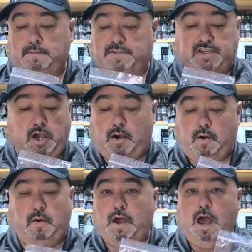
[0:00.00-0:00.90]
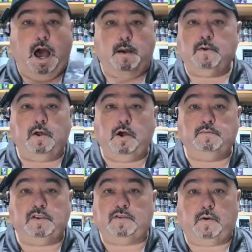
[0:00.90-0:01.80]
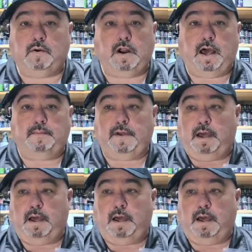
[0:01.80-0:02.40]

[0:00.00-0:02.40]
So I'm going to open the door up.